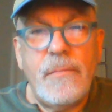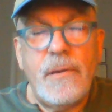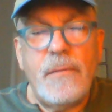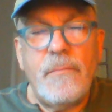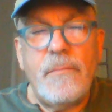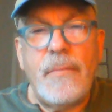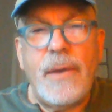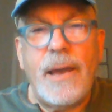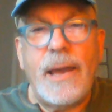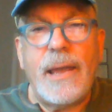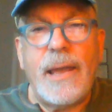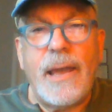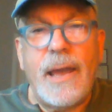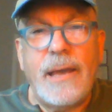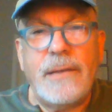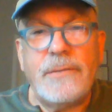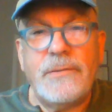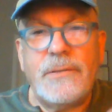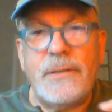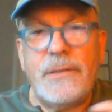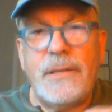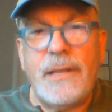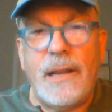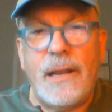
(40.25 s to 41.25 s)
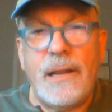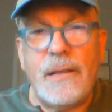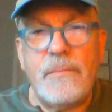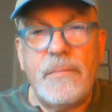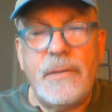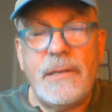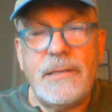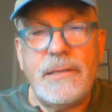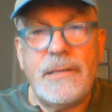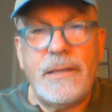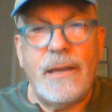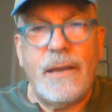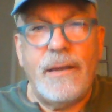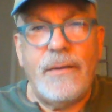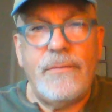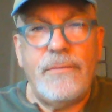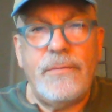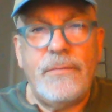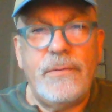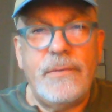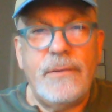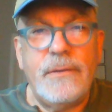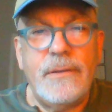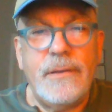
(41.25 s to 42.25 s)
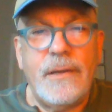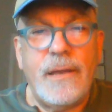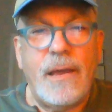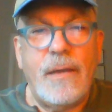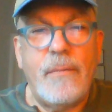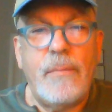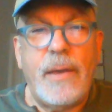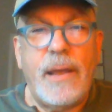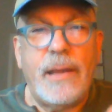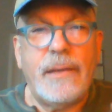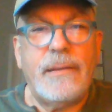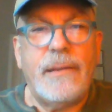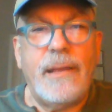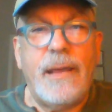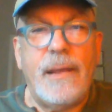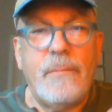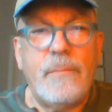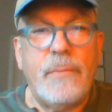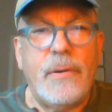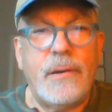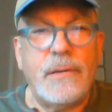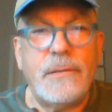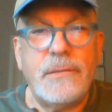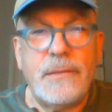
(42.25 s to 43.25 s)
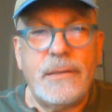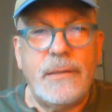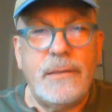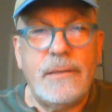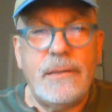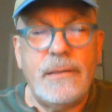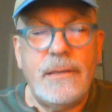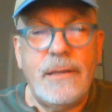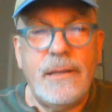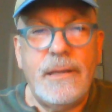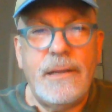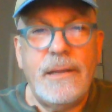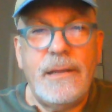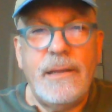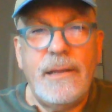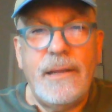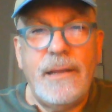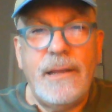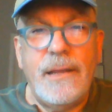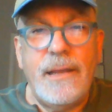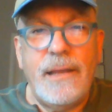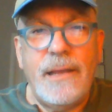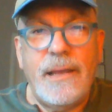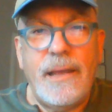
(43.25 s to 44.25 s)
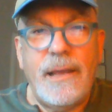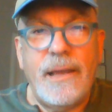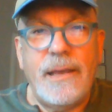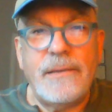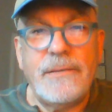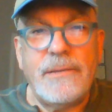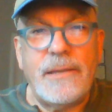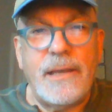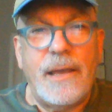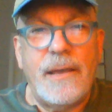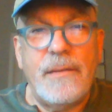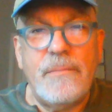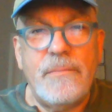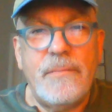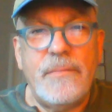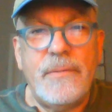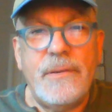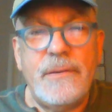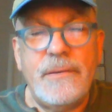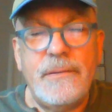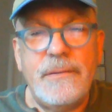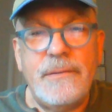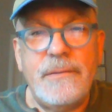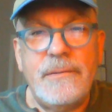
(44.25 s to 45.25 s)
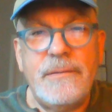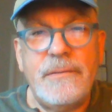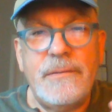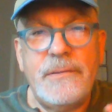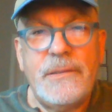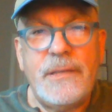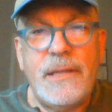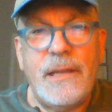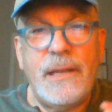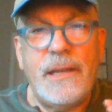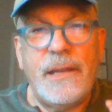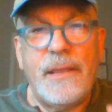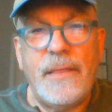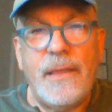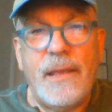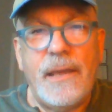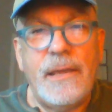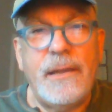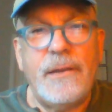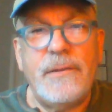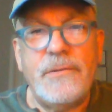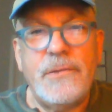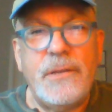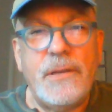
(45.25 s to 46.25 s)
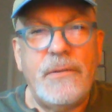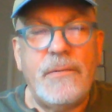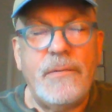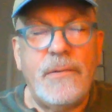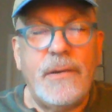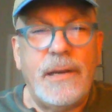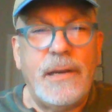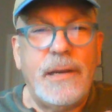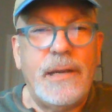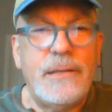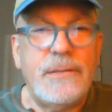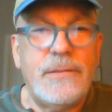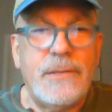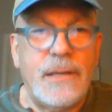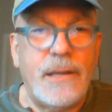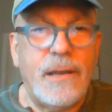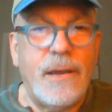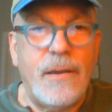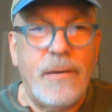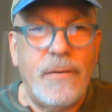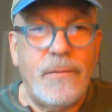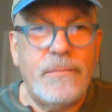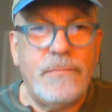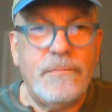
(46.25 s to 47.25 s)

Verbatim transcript: my guys are telling me stuff about that person as I'm sending the energy where it needs to go.